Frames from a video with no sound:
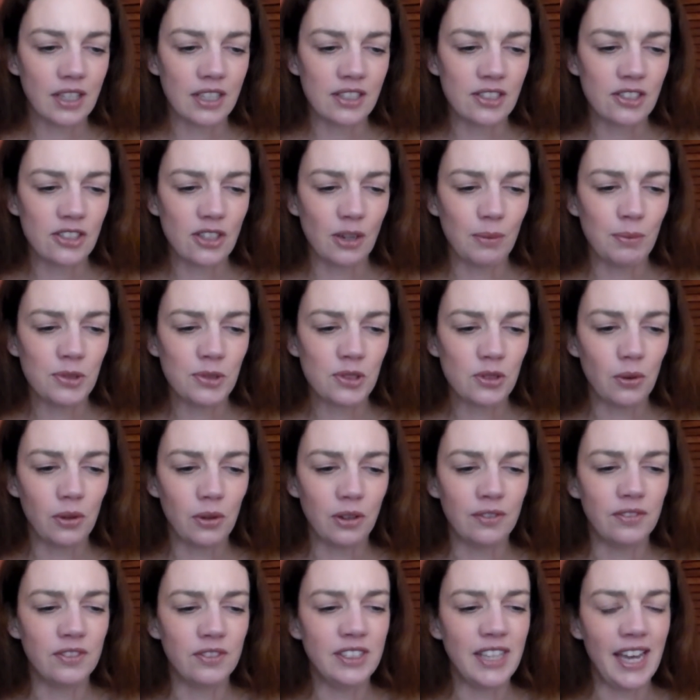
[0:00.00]
some
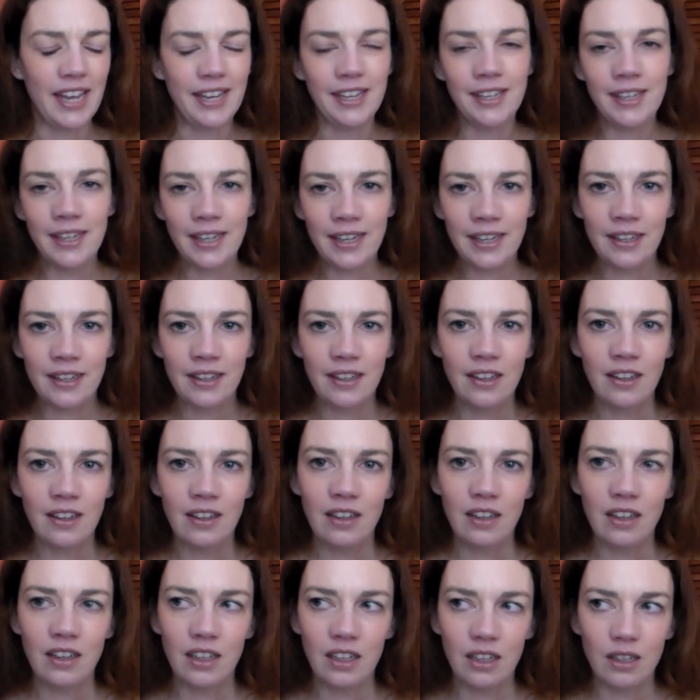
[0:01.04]
sort of deadener
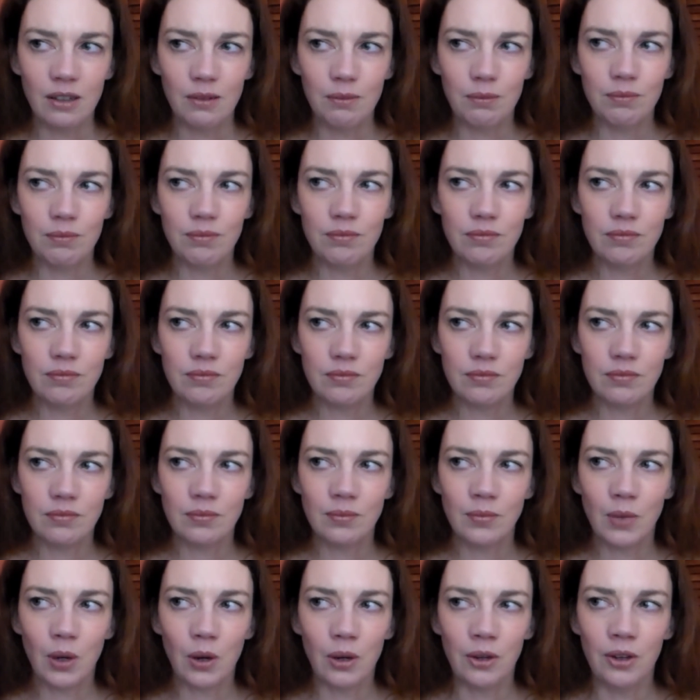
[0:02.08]

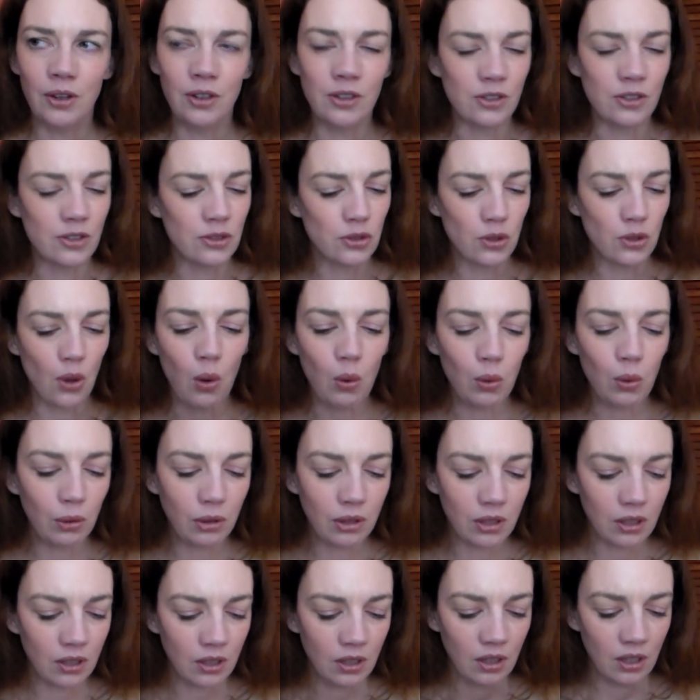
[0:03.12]
on her
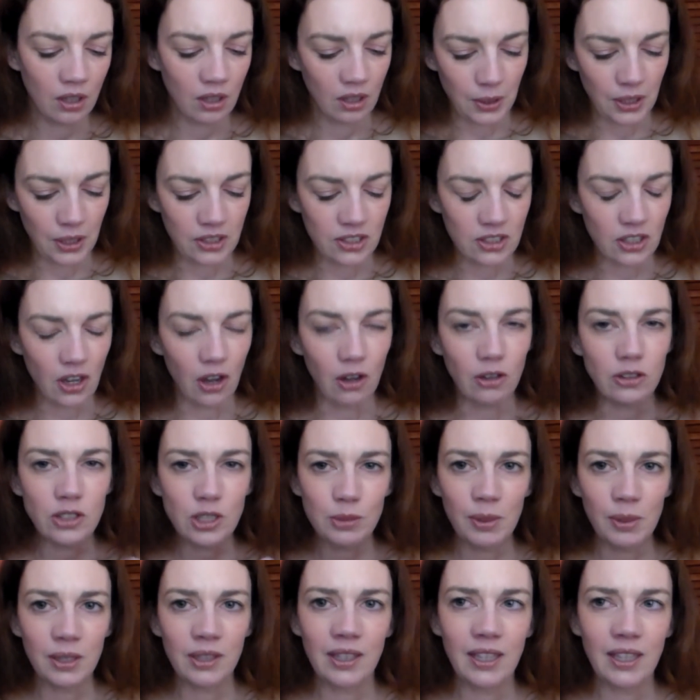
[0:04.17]
soul. But
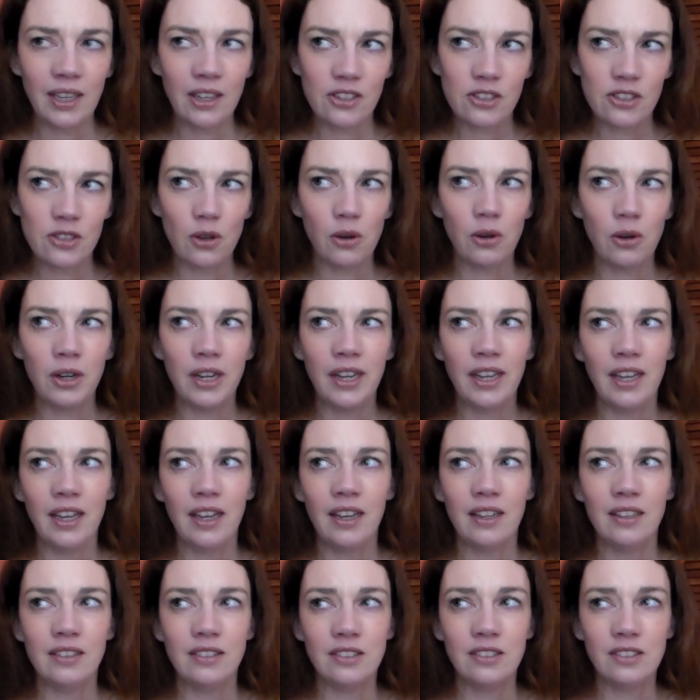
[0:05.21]
ultimately her story
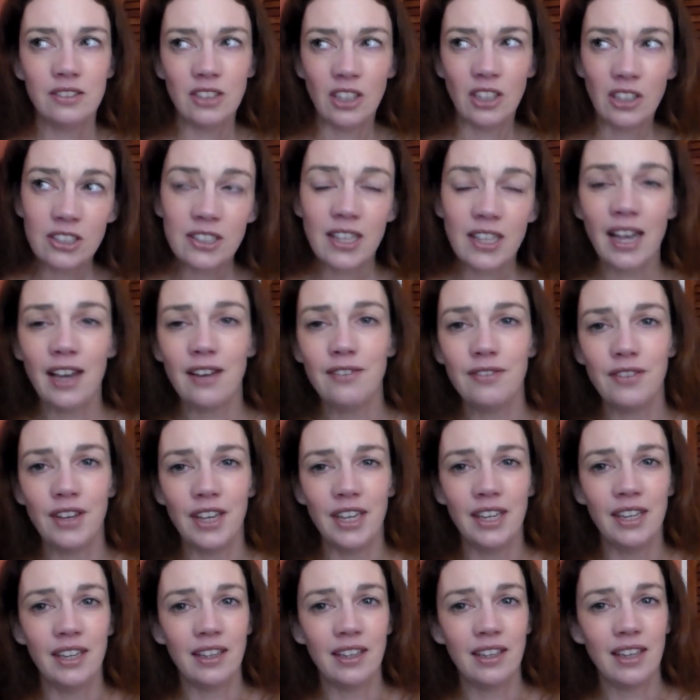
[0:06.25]
does have
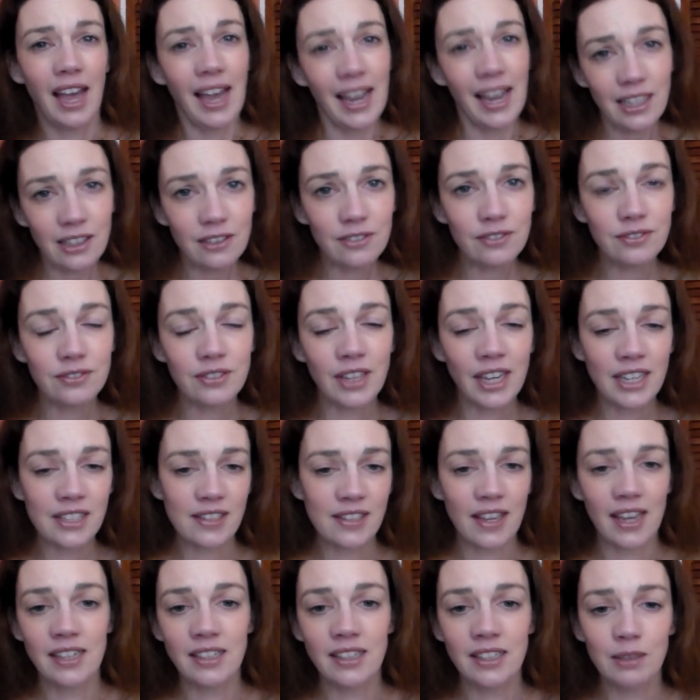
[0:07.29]
a kind of
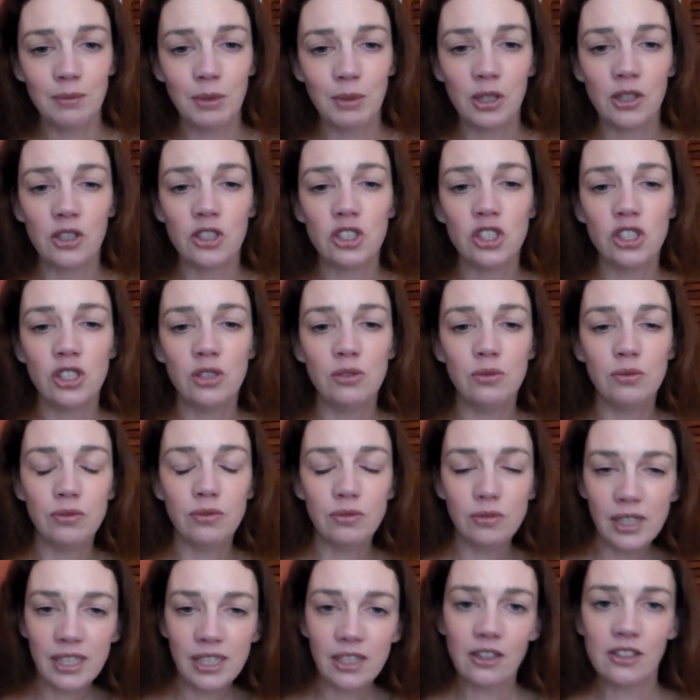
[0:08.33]
nice ending, because she
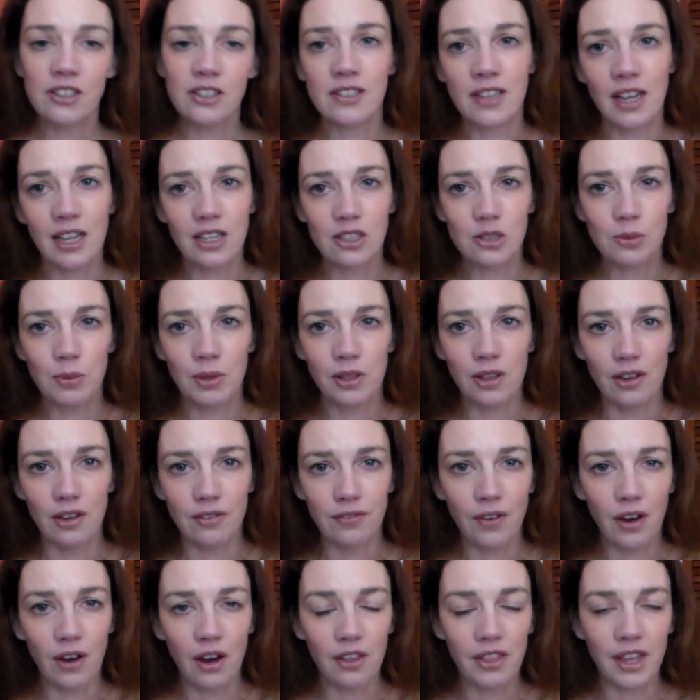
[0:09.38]
reconciles with her
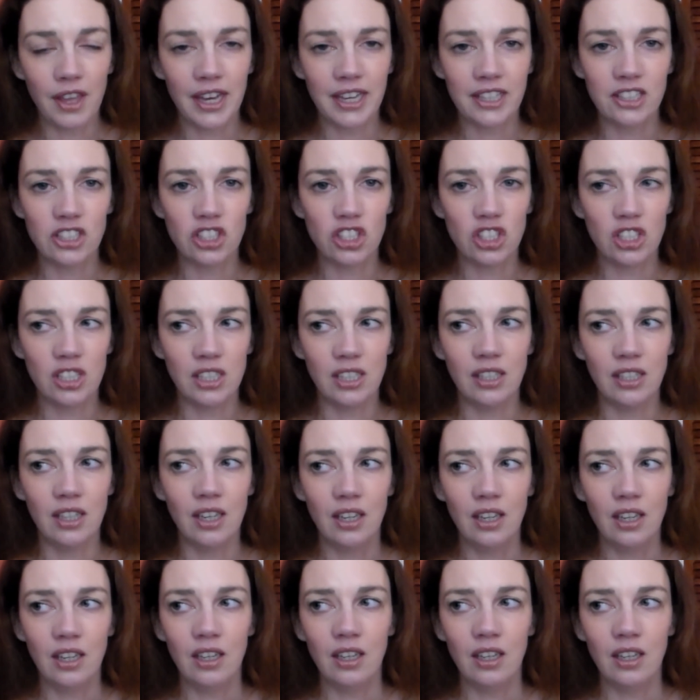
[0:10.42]
father and she